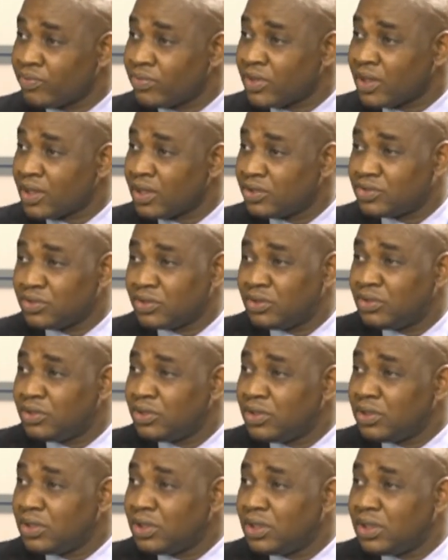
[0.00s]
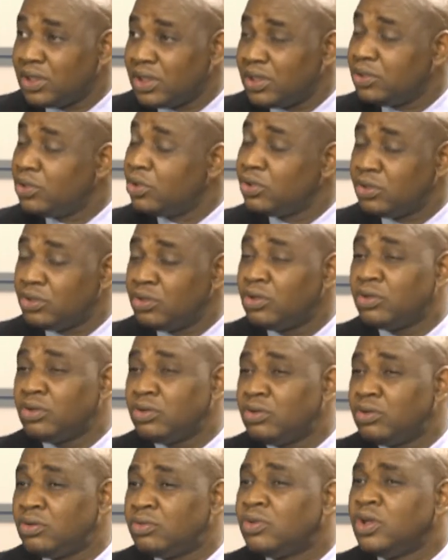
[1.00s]
Could it be because the party
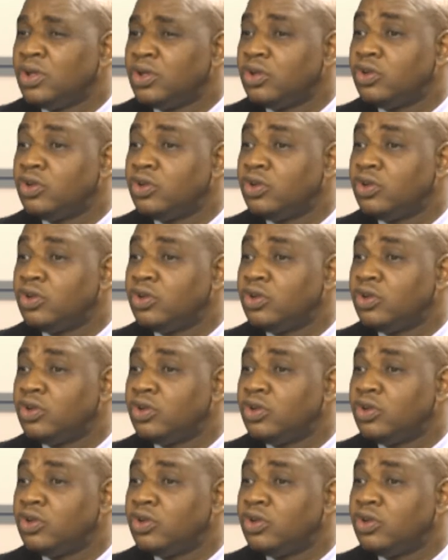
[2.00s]
was losing